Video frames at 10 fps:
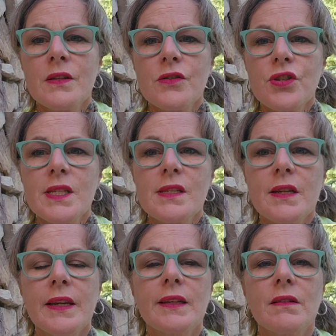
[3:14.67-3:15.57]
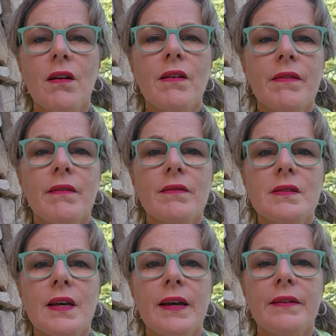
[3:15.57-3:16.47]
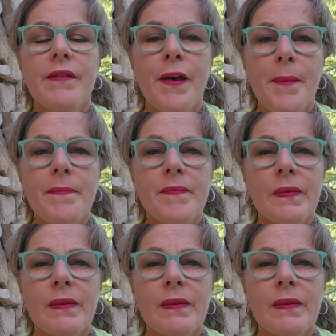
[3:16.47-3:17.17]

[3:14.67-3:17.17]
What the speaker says: So she studied alongside them,